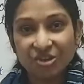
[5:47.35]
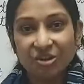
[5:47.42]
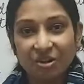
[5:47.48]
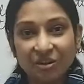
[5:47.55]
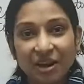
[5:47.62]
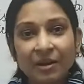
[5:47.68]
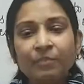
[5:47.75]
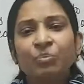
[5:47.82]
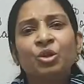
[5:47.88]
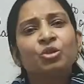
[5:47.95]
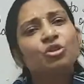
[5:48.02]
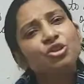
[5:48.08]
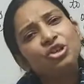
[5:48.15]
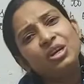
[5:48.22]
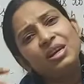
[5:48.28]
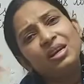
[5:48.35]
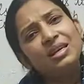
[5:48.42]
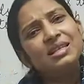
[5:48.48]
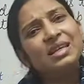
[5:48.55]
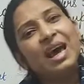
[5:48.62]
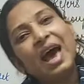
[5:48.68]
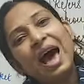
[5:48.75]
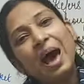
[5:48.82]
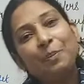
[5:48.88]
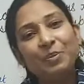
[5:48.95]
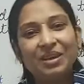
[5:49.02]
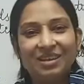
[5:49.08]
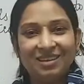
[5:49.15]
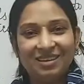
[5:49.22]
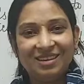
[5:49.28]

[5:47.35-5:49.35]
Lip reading: right? So she is happy.